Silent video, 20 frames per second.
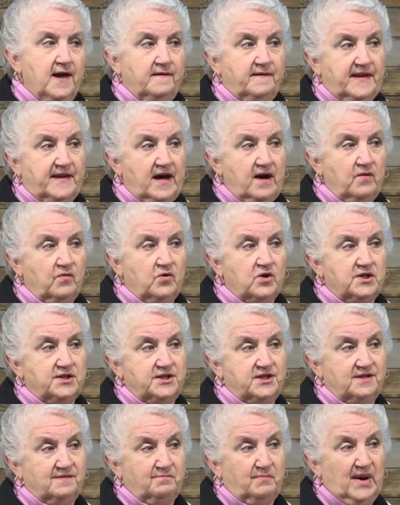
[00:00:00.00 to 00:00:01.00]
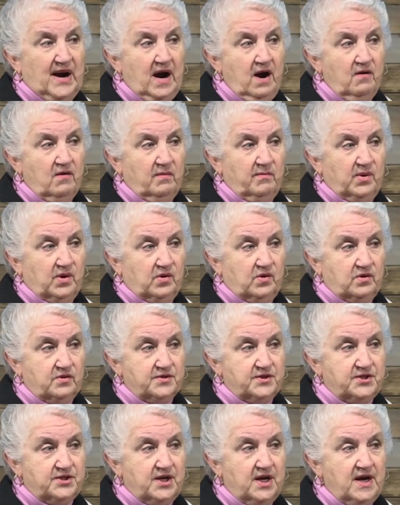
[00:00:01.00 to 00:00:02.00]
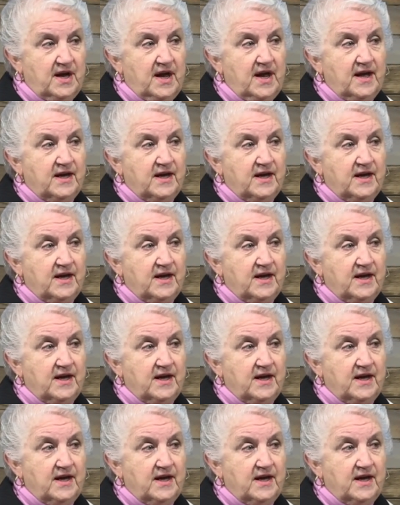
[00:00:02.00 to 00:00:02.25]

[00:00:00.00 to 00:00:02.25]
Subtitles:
and that was in parables.